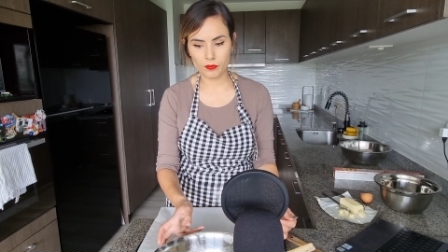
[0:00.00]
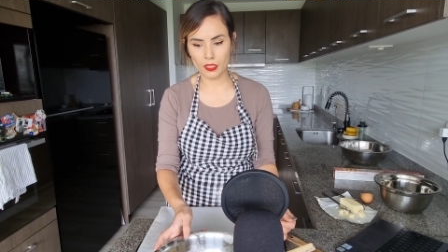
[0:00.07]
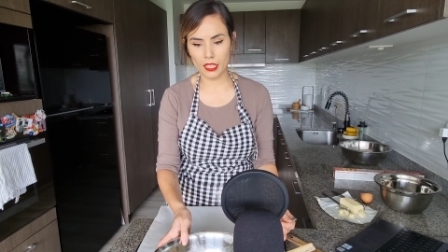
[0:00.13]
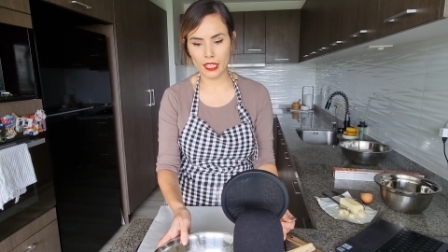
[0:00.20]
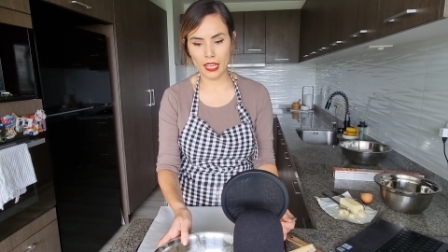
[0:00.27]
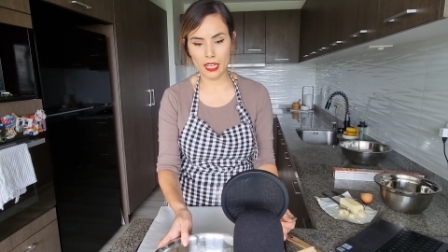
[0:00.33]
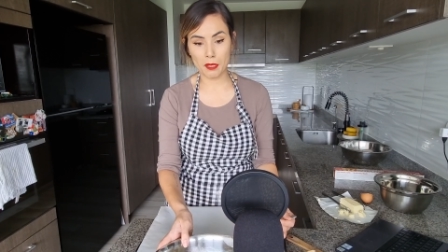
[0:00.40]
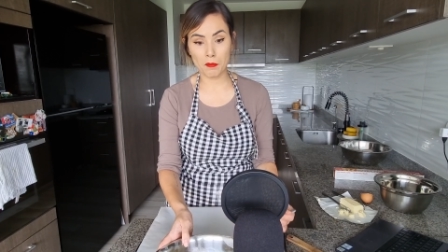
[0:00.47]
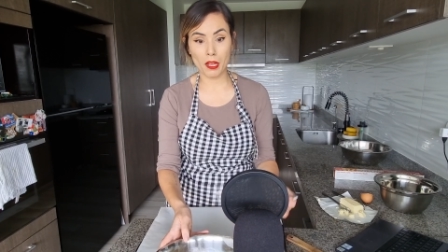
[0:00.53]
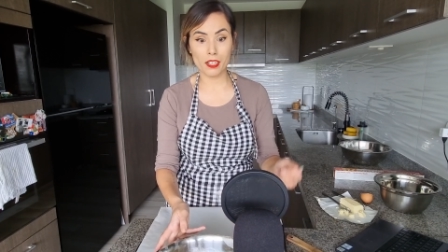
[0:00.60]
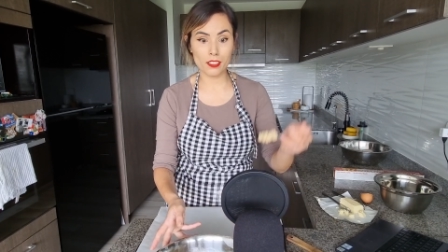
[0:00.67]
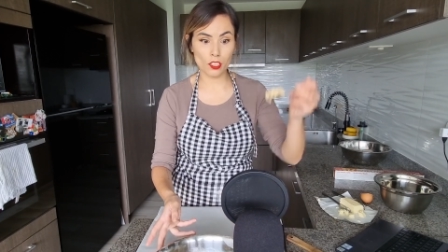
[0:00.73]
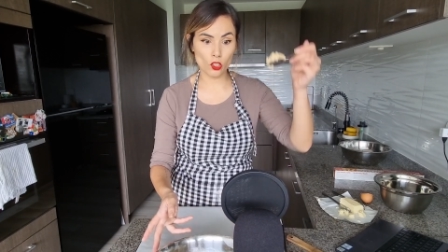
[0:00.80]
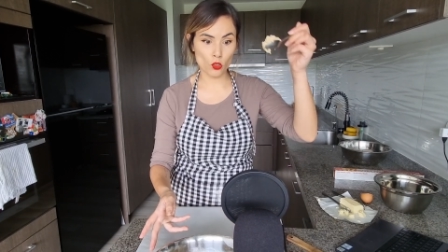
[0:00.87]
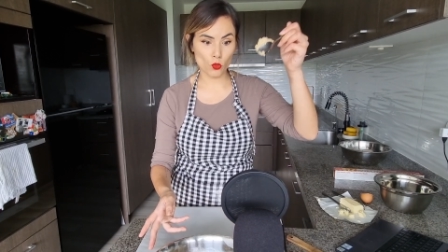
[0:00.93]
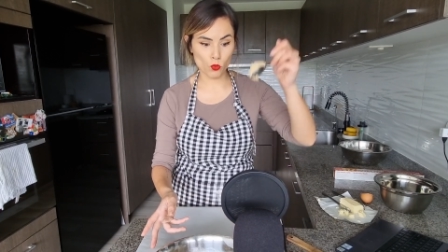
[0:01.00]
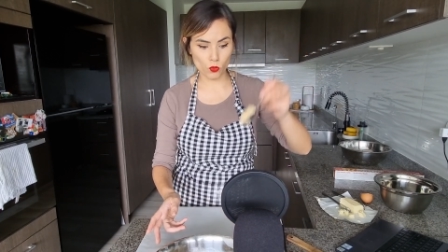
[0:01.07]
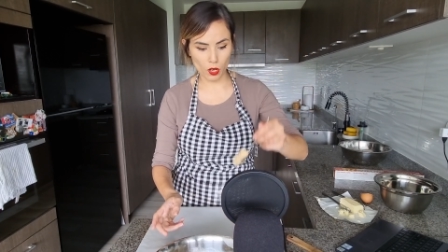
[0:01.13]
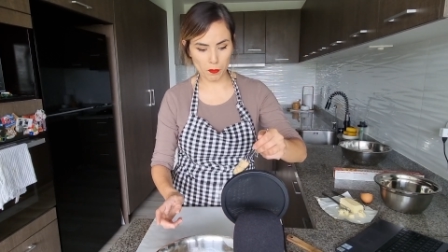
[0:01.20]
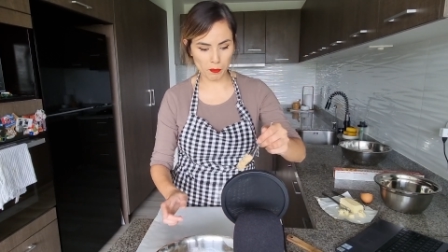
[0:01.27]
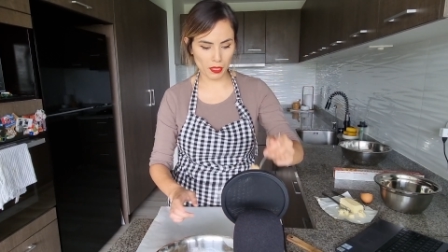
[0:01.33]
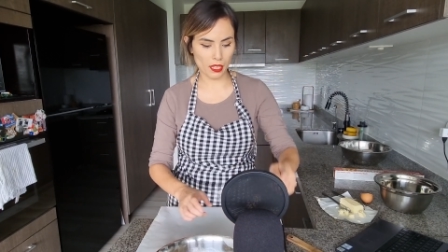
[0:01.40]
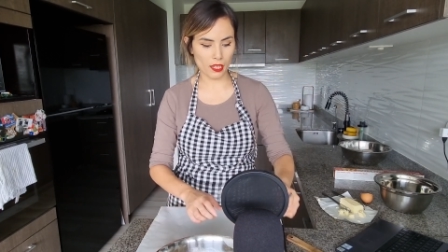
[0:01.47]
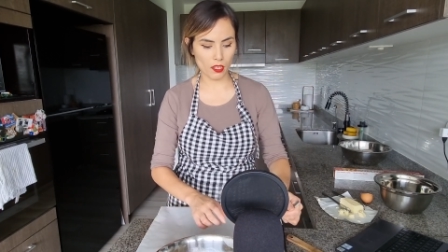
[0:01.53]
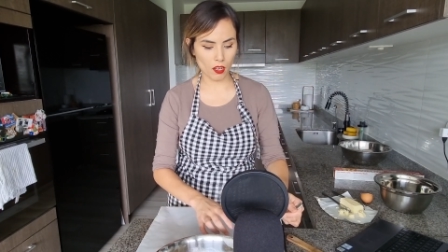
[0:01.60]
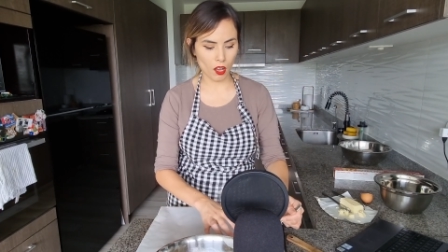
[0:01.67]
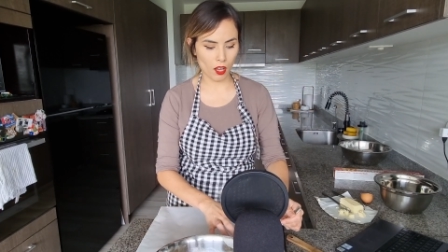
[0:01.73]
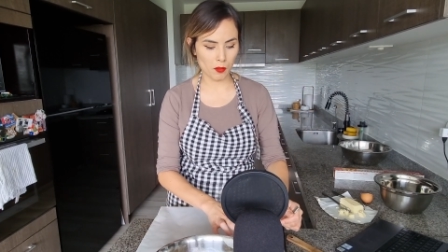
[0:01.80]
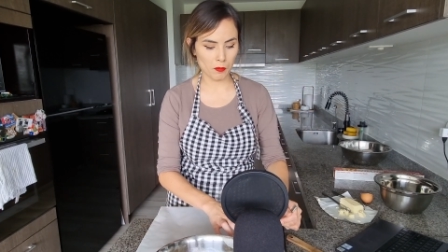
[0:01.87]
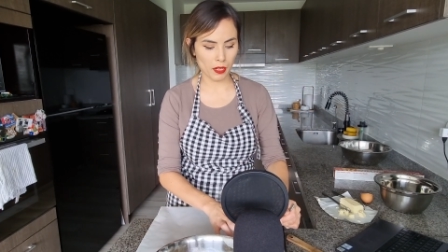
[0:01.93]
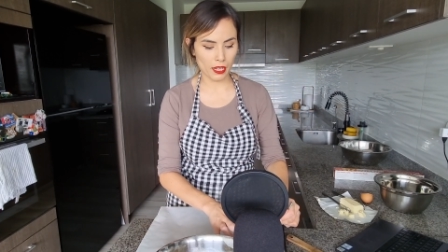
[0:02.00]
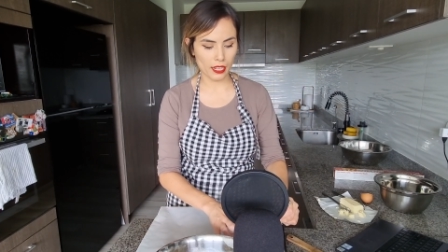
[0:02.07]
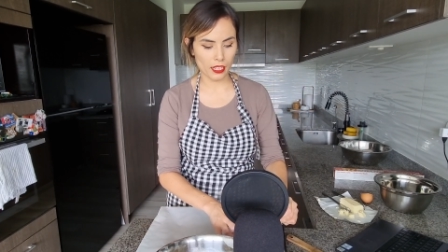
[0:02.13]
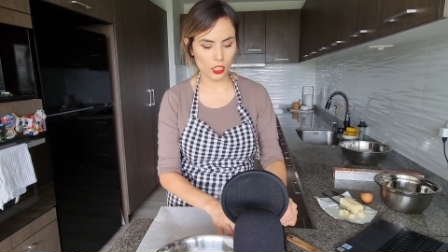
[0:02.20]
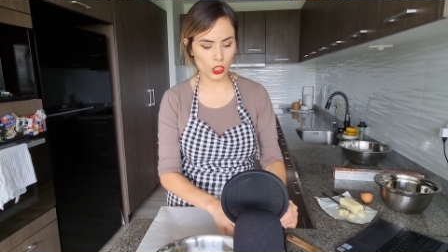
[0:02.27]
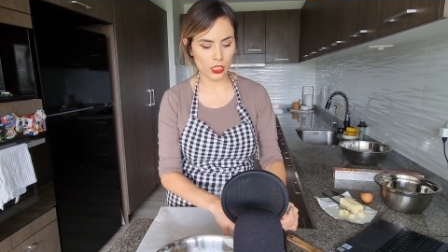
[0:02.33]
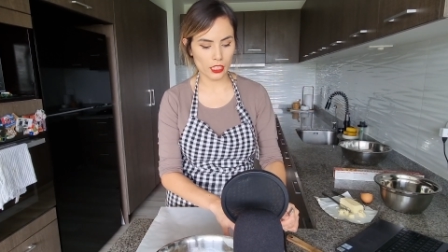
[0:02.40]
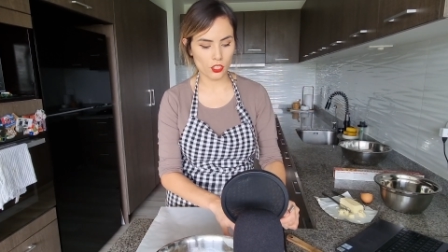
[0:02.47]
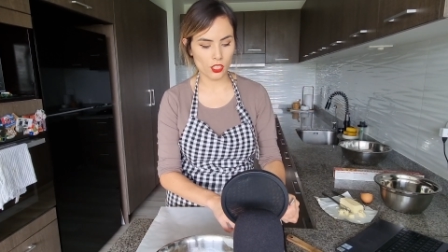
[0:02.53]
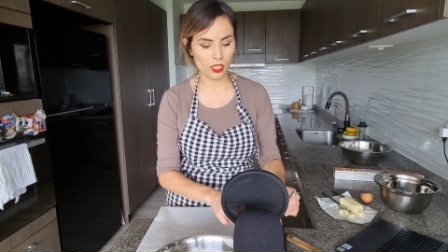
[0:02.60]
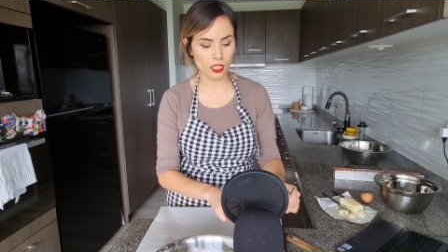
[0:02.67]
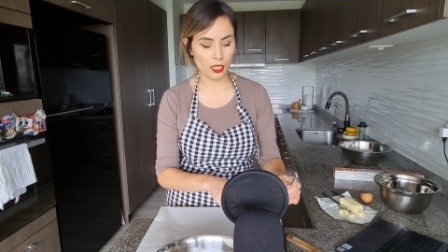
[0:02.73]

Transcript: Again, I'm not dropping it on my cookie sheet.